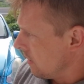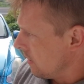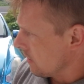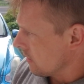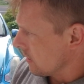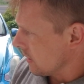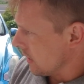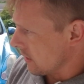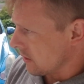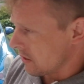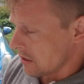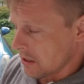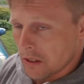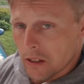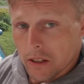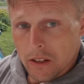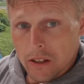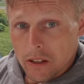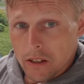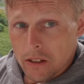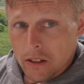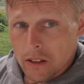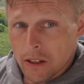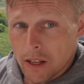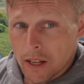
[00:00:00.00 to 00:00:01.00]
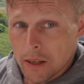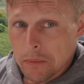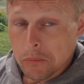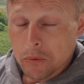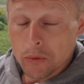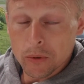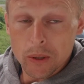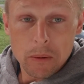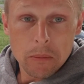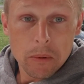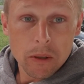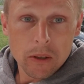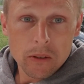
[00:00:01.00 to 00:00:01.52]
I
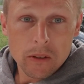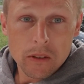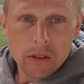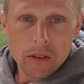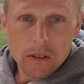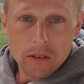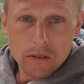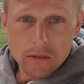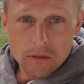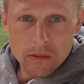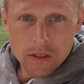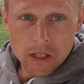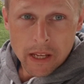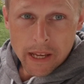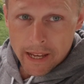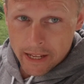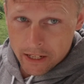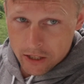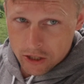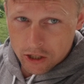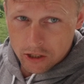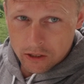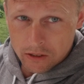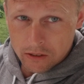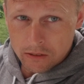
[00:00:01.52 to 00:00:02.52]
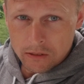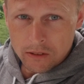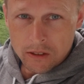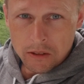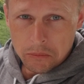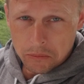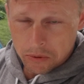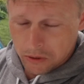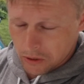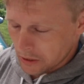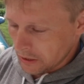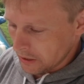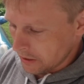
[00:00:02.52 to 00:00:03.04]
rebuilt the engine
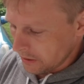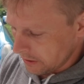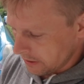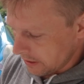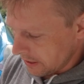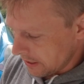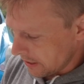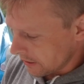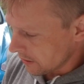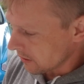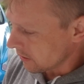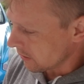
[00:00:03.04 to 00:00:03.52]
completely,